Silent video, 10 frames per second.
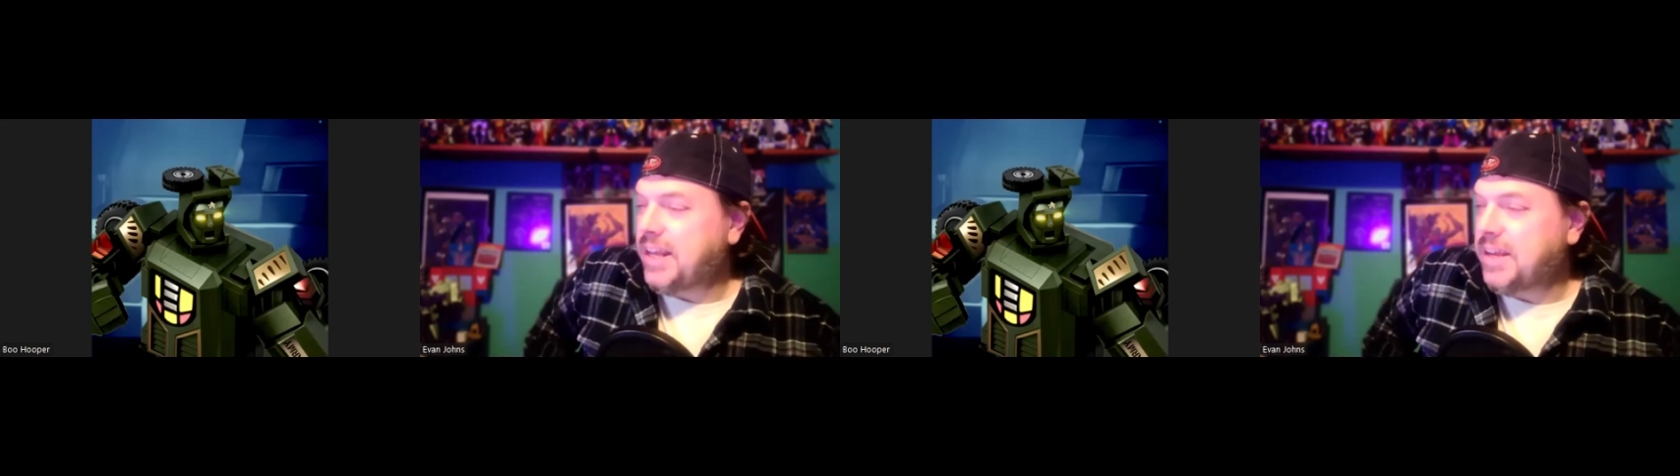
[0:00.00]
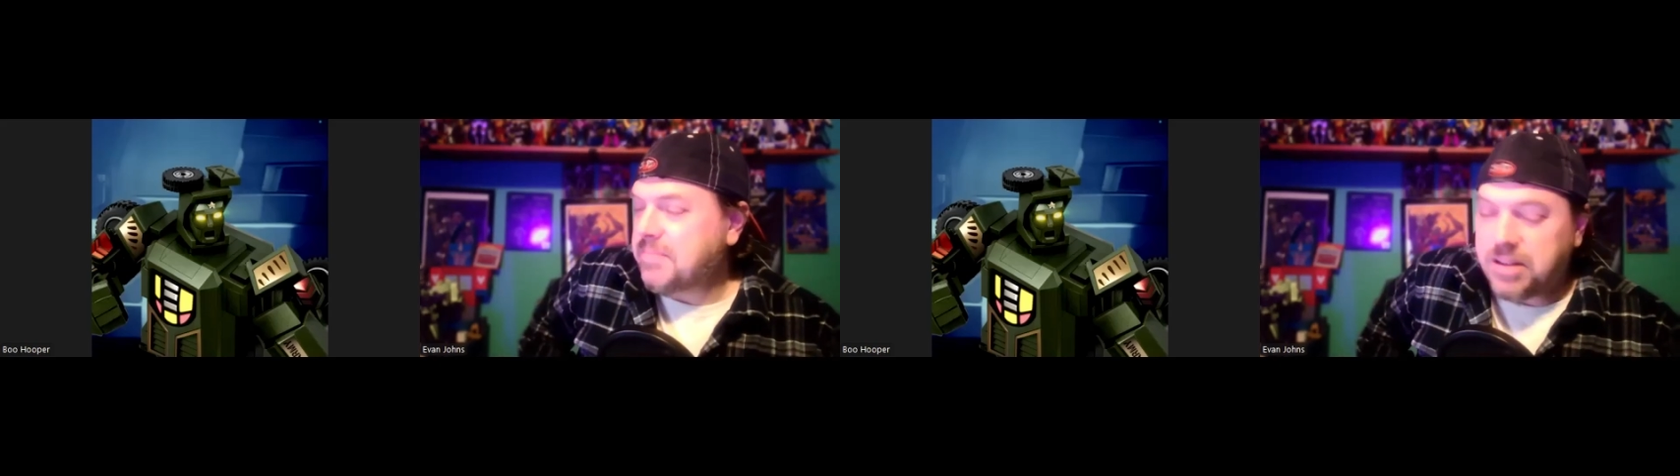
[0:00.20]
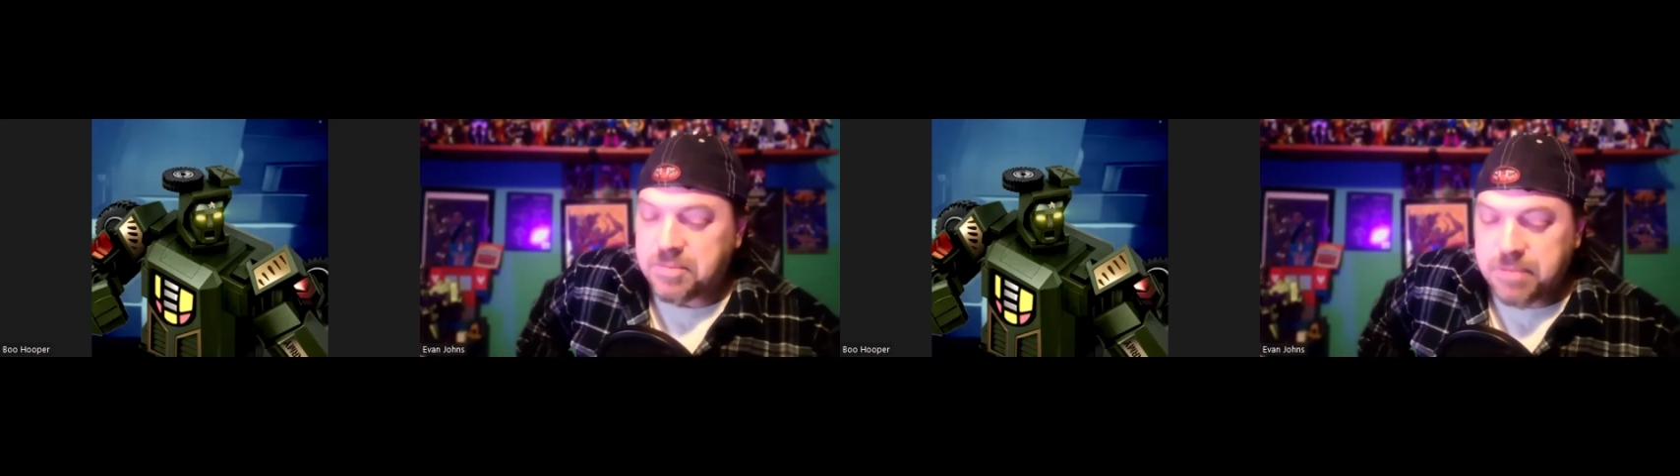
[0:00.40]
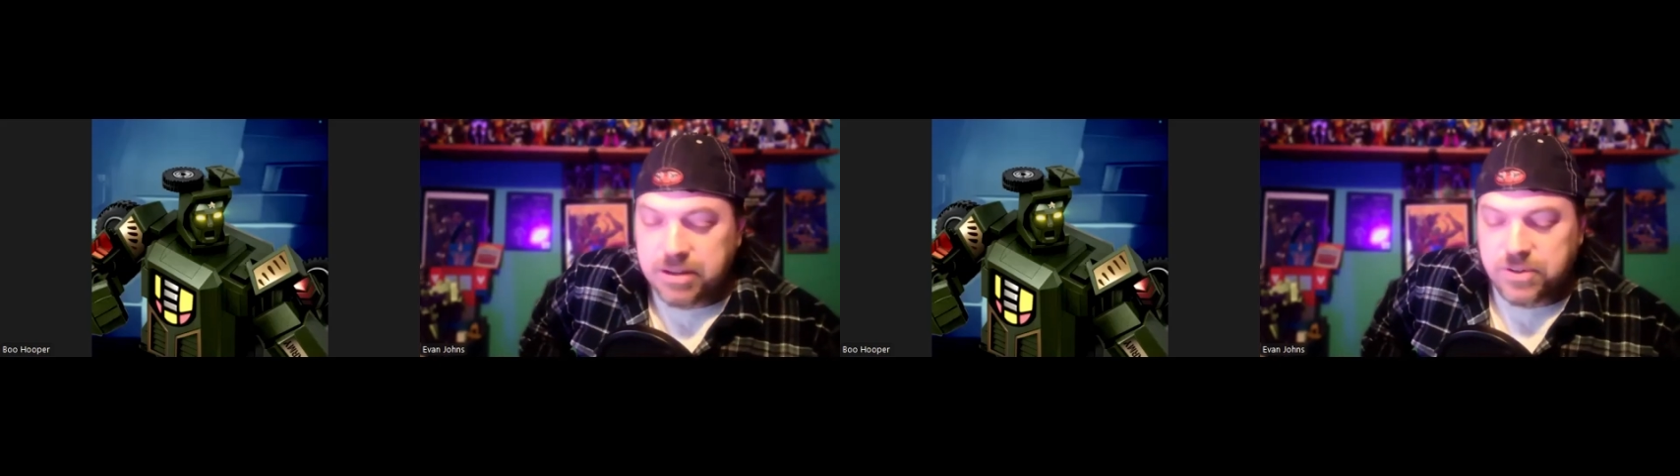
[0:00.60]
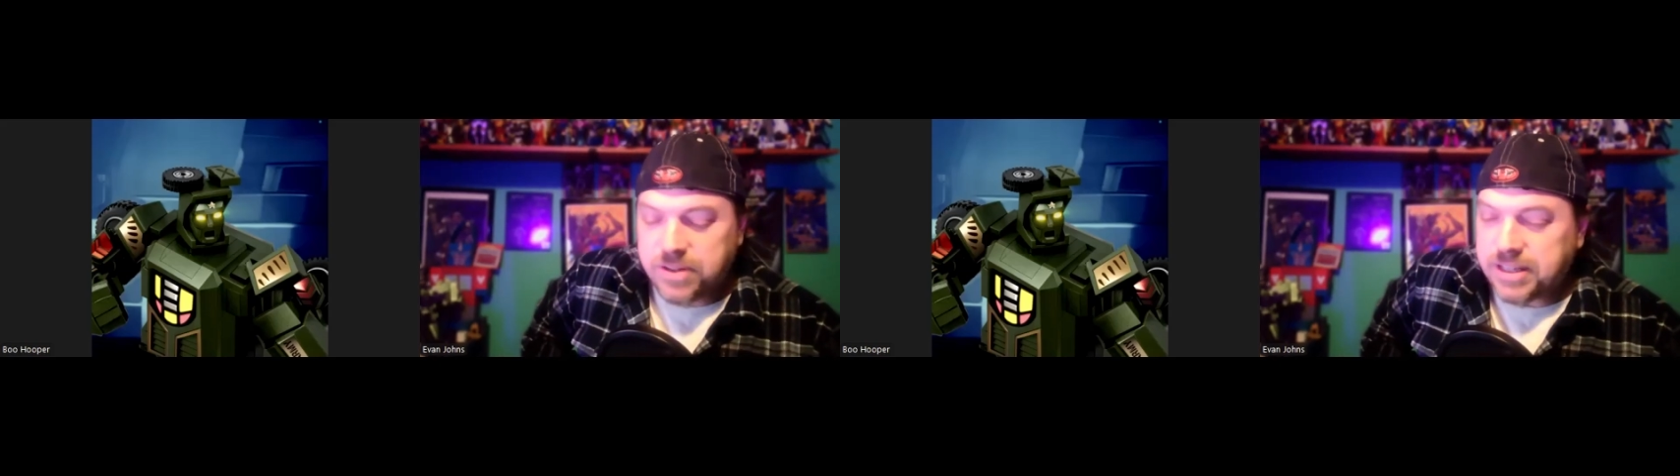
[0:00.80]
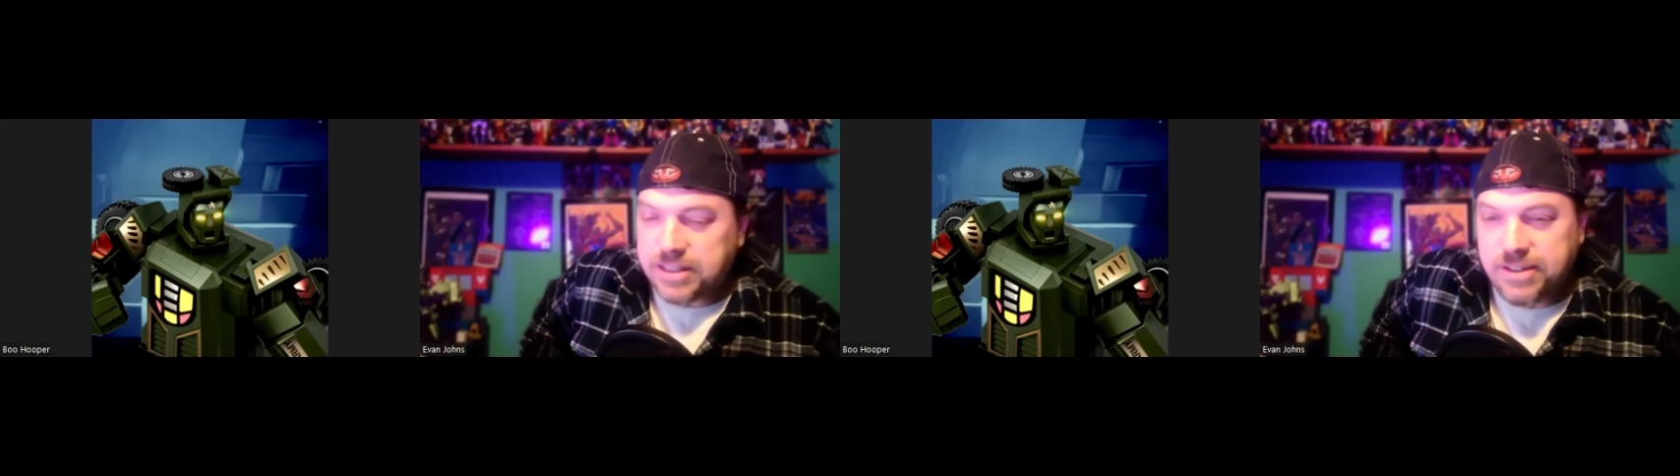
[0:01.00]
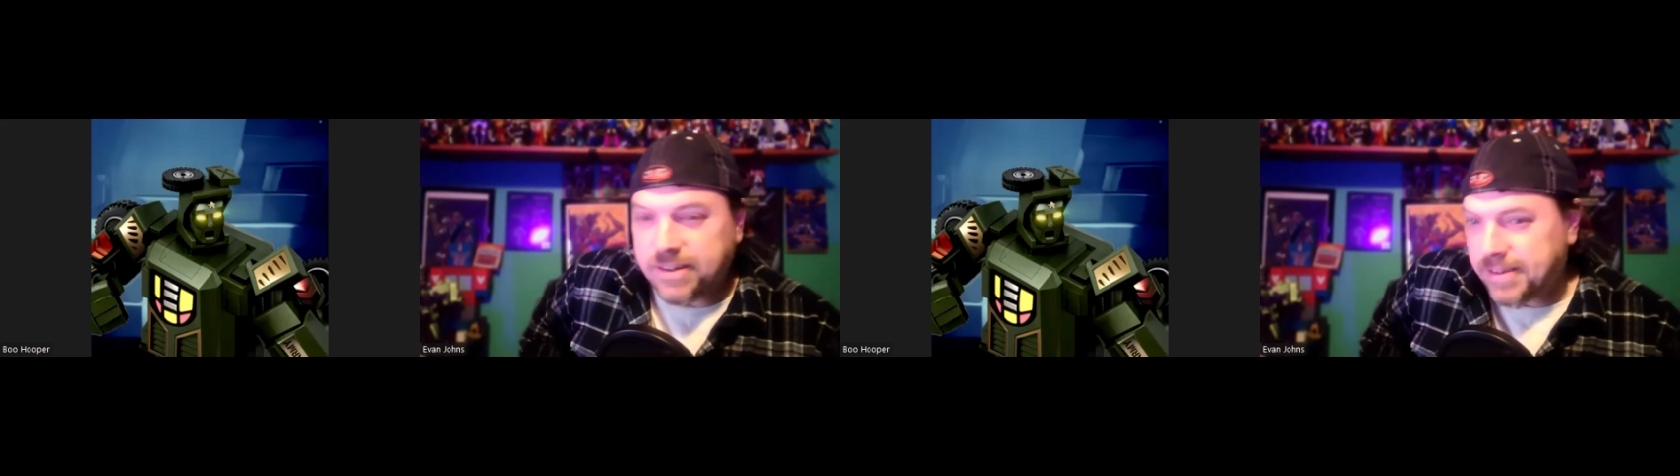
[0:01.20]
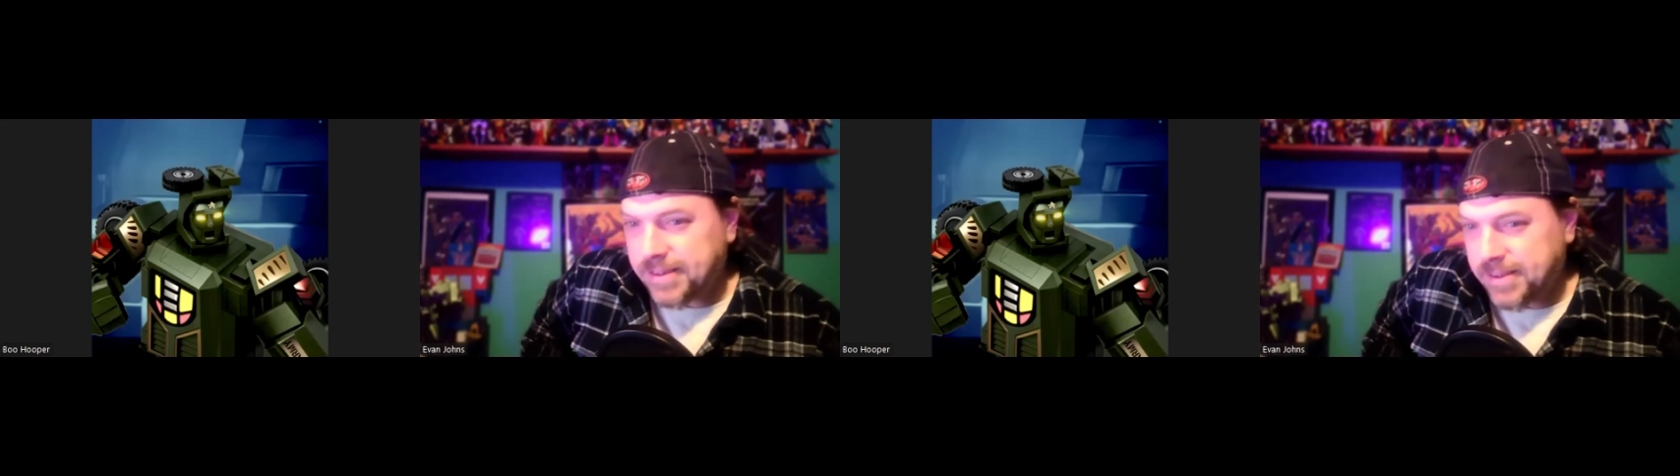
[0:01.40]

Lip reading: Megatron's like, look,